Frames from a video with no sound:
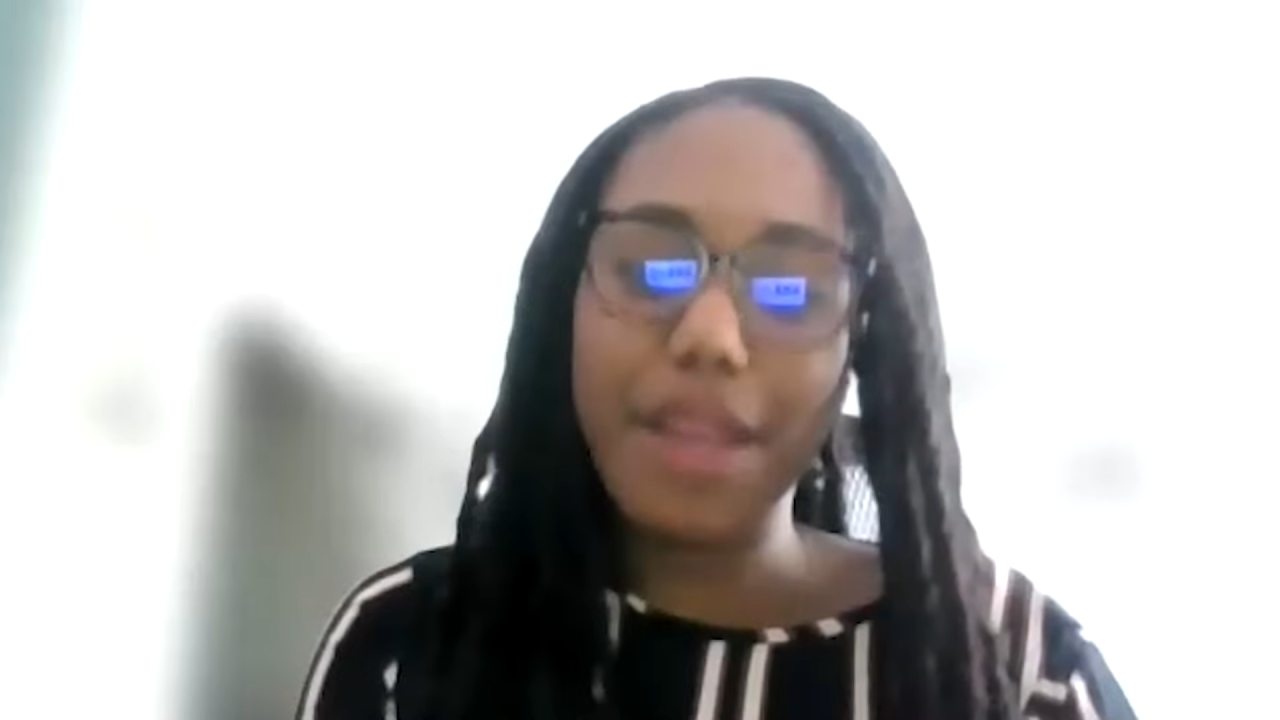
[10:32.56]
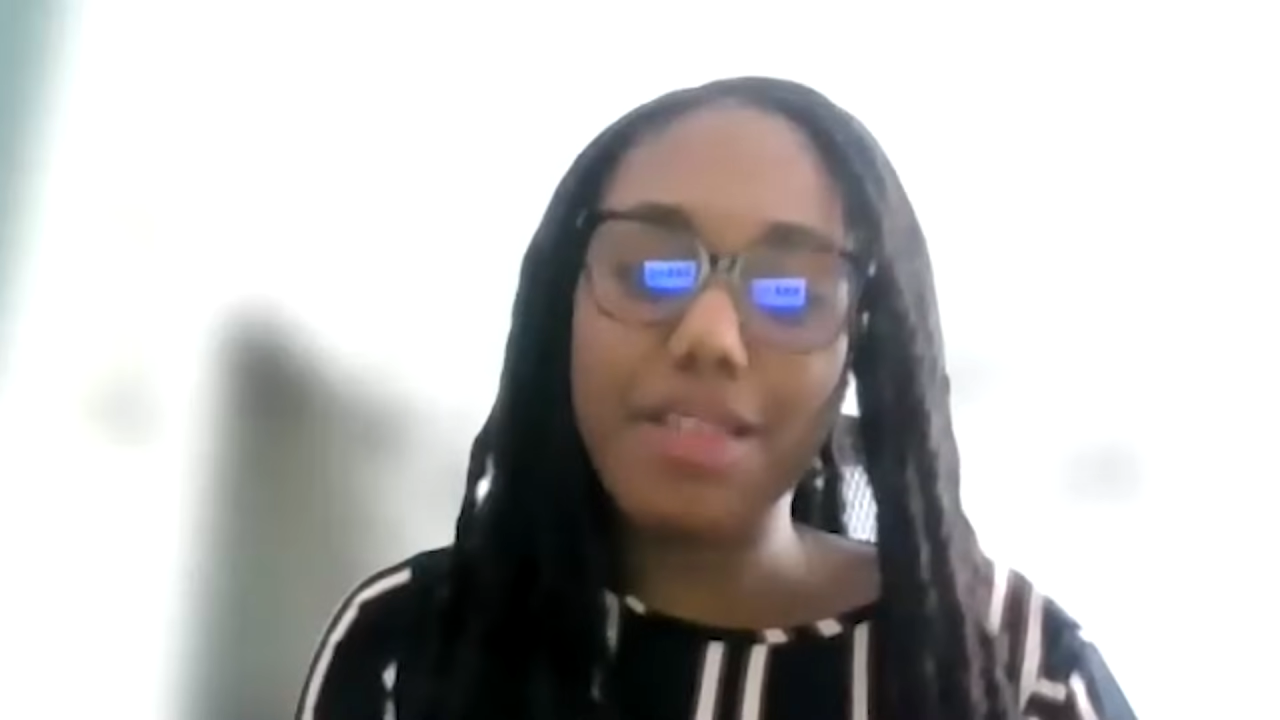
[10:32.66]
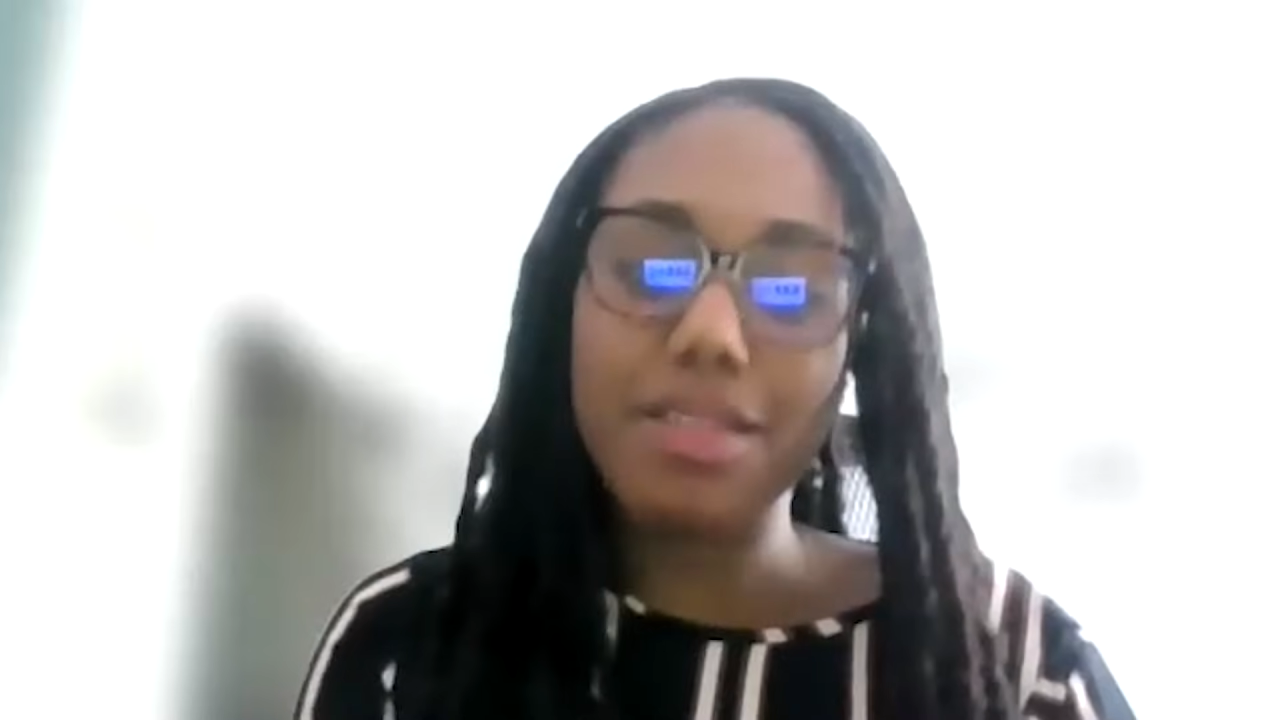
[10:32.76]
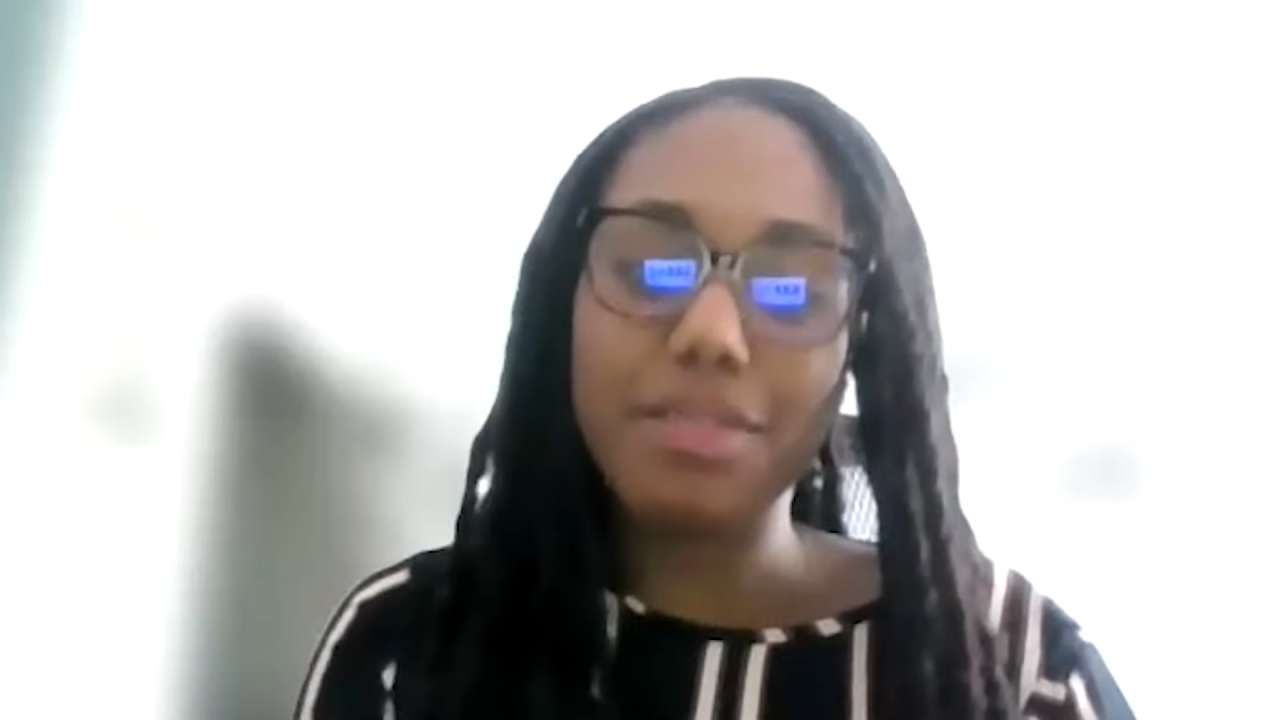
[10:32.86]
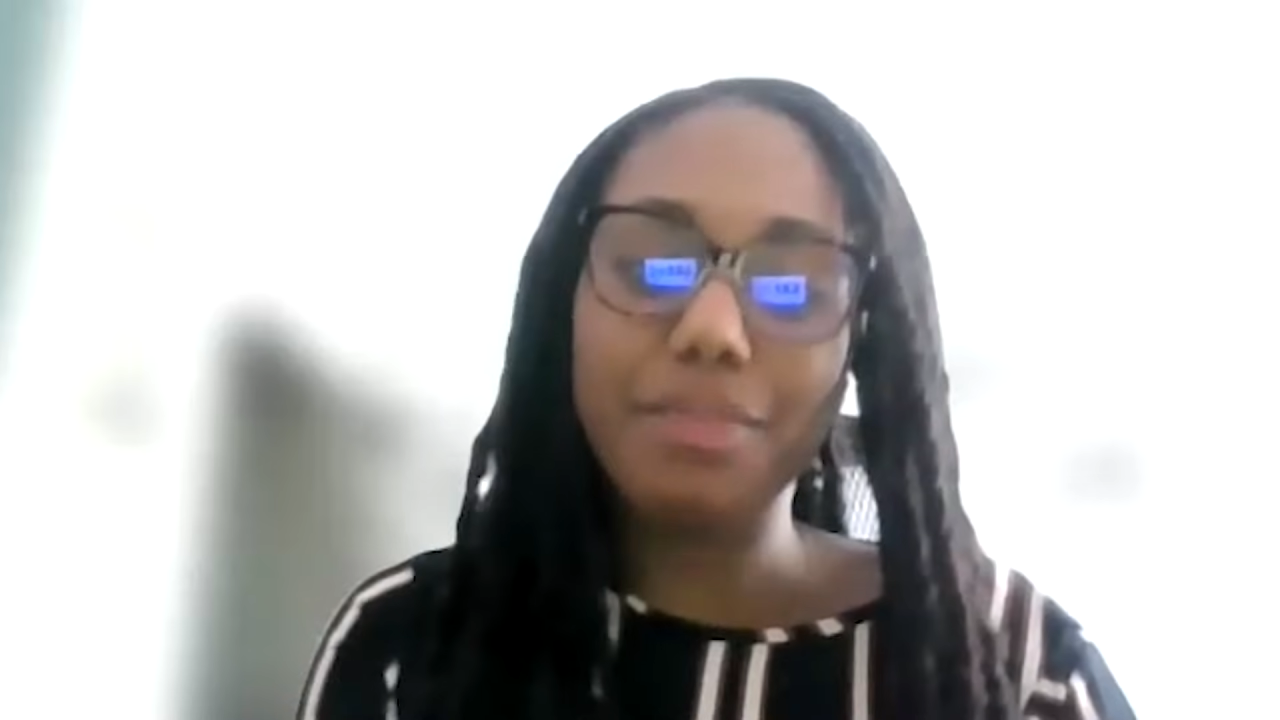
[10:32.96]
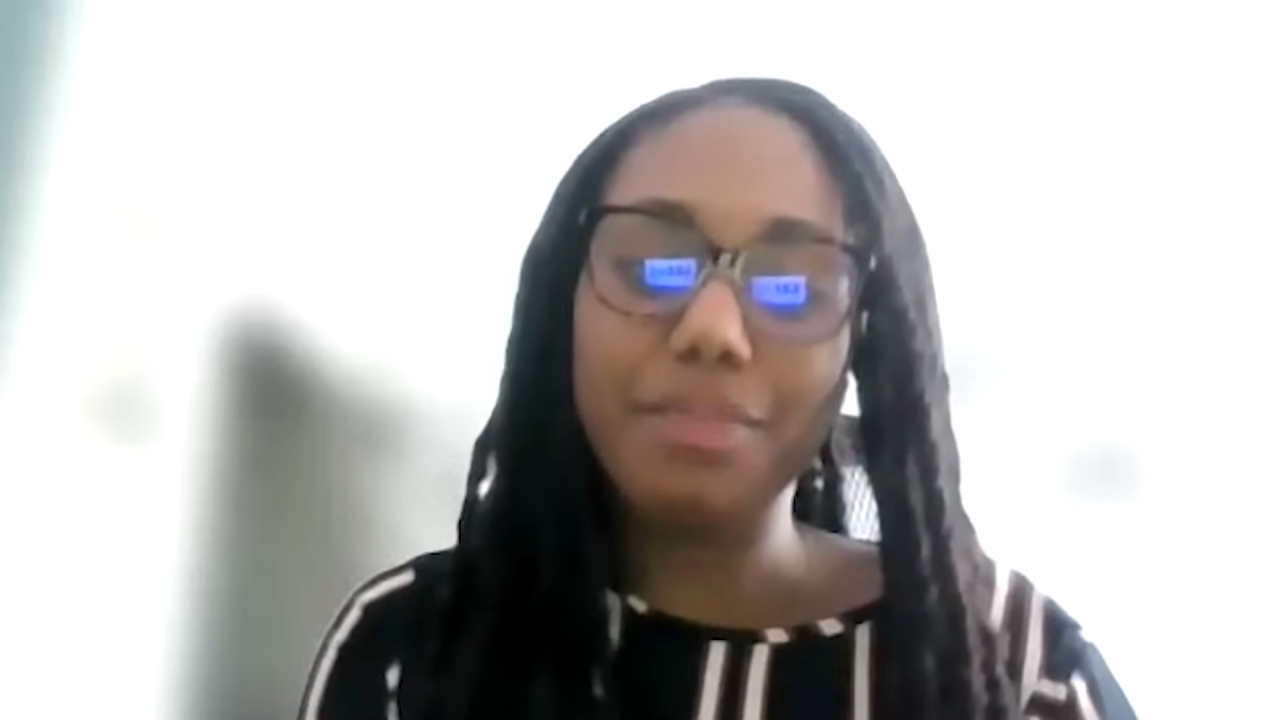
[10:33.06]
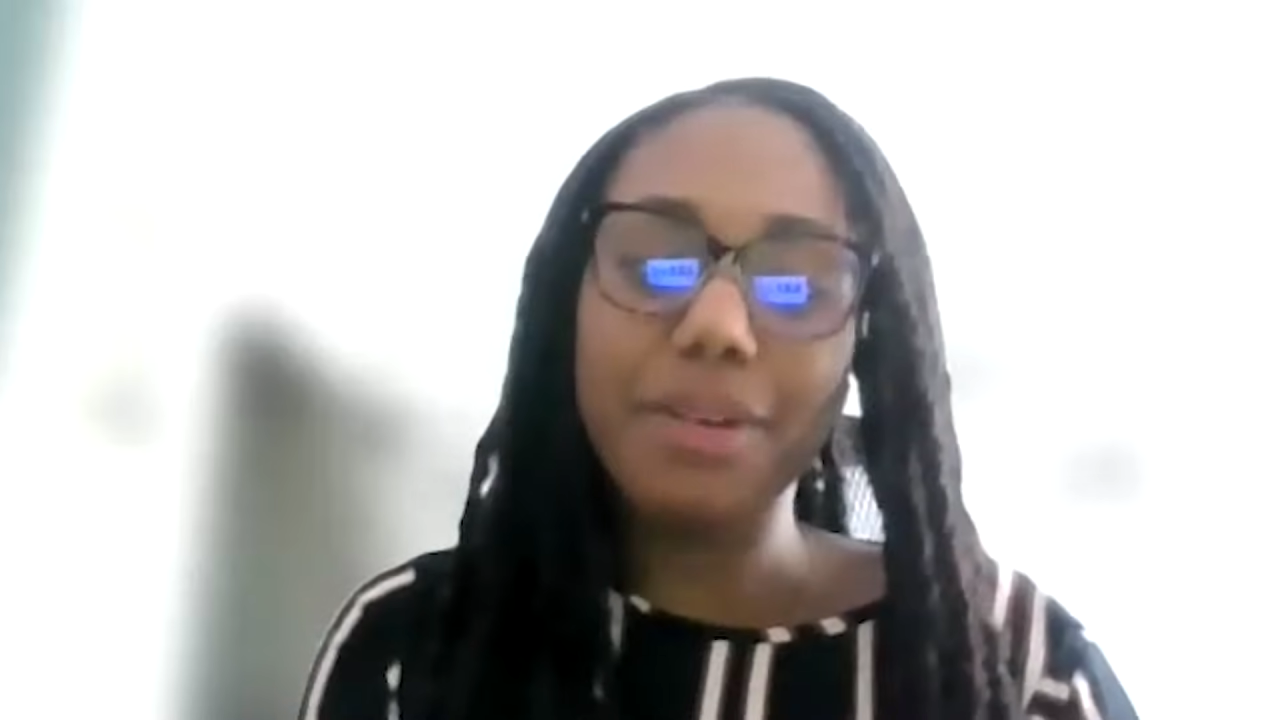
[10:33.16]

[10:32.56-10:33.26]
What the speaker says: yes.